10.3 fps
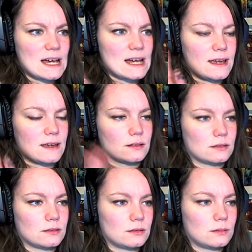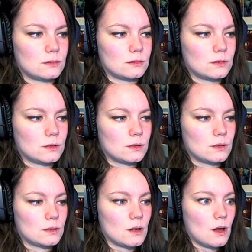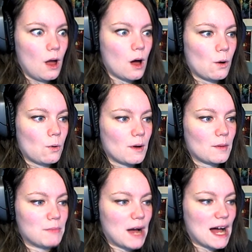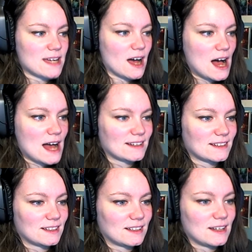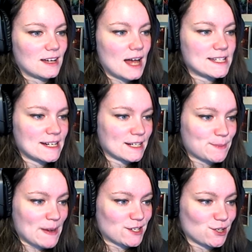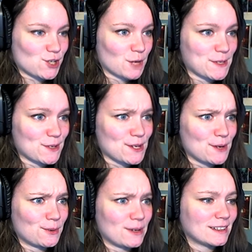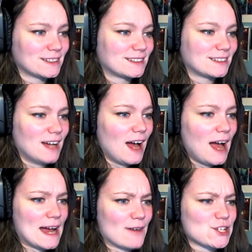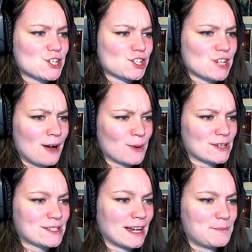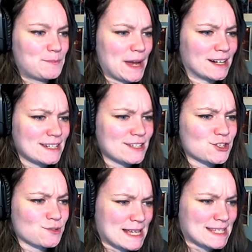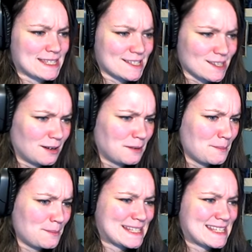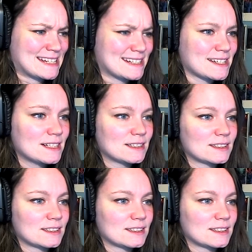Hi. Oh my god! I didn't expect you to show up so soon! I haven't showered! I'm barely dressed! It's all messy and.